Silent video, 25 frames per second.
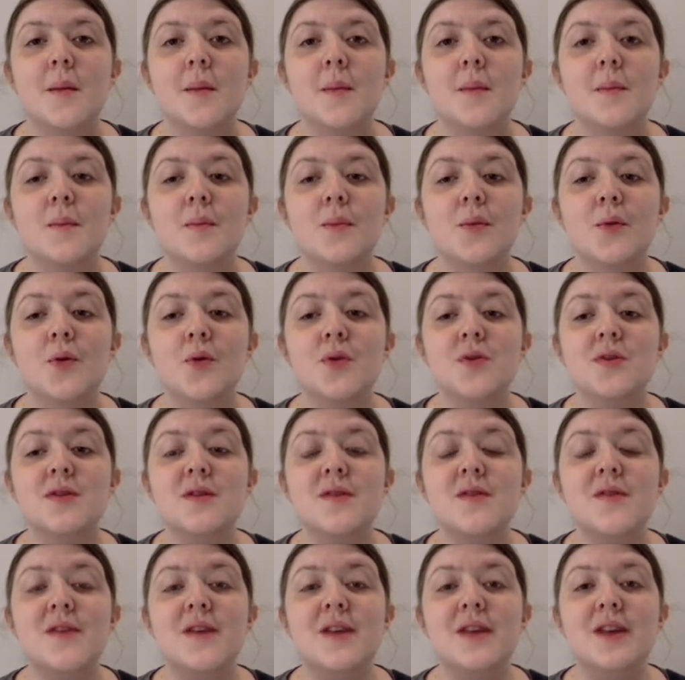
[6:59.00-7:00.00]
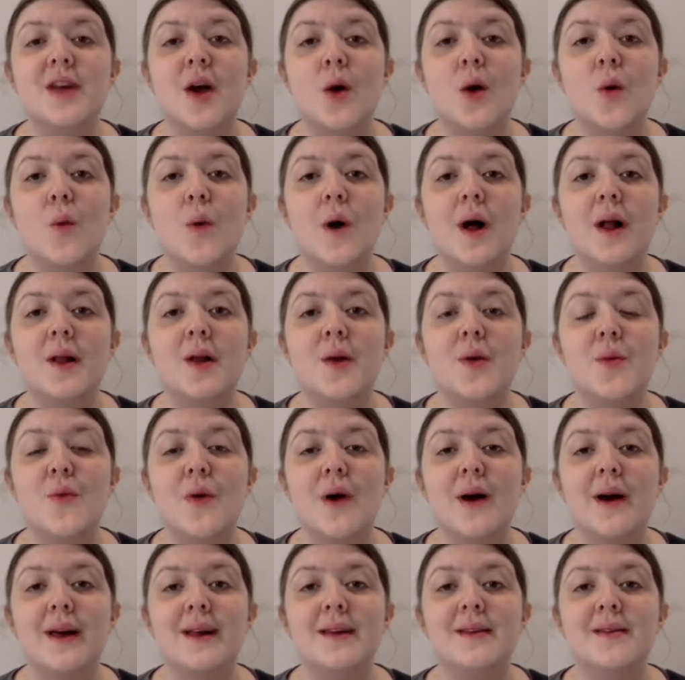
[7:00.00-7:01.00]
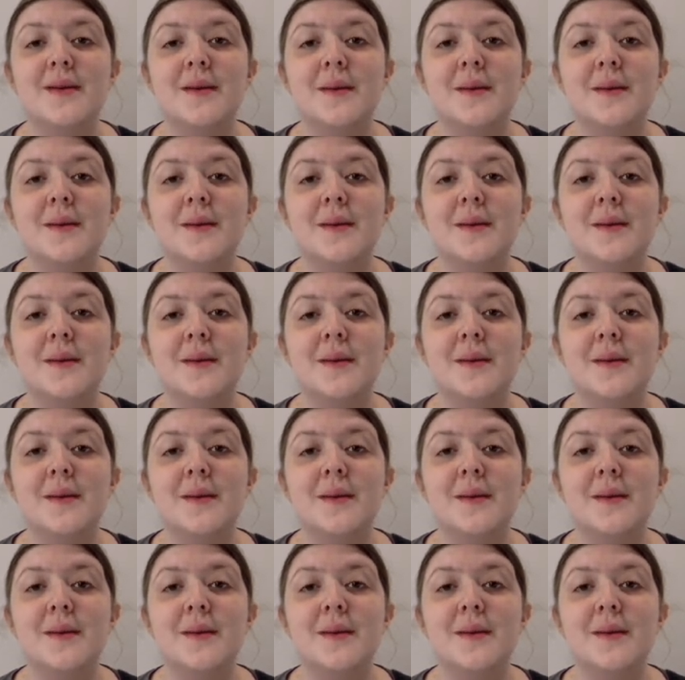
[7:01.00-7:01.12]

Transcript: Pause the video while you write.